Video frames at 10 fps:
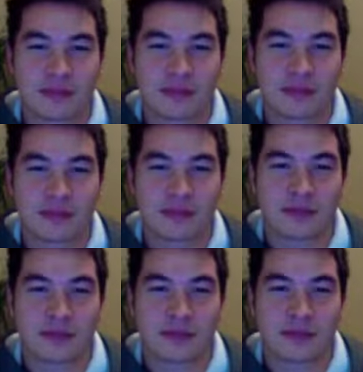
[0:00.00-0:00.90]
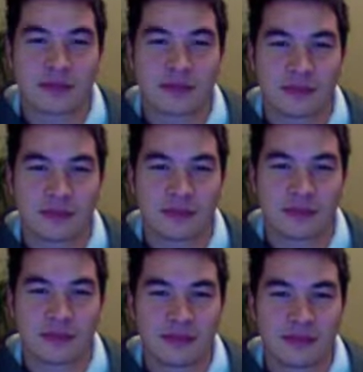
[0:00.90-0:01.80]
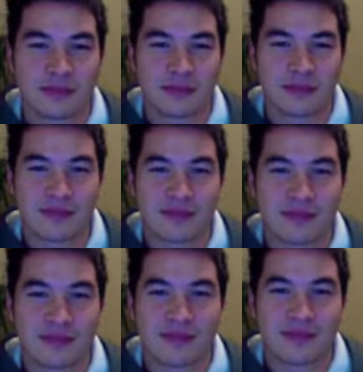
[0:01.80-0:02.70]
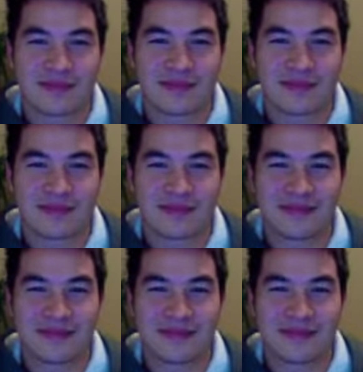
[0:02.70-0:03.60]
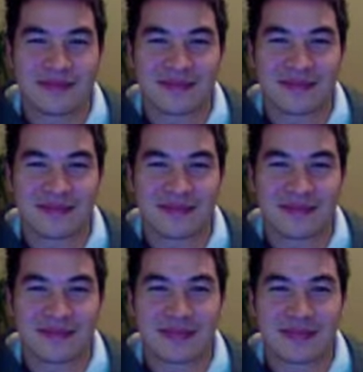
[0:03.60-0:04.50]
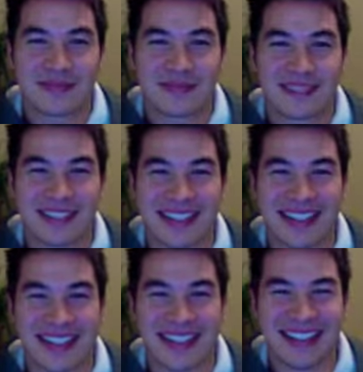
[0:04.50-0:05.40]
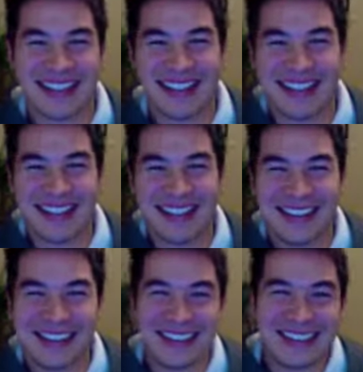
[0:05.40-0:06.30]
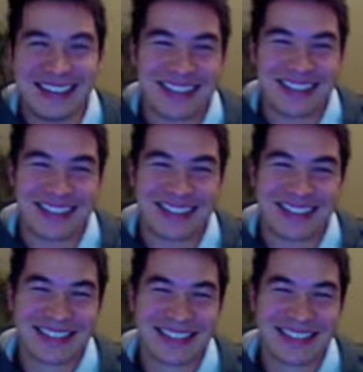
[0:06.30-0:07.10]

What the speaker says: (silent)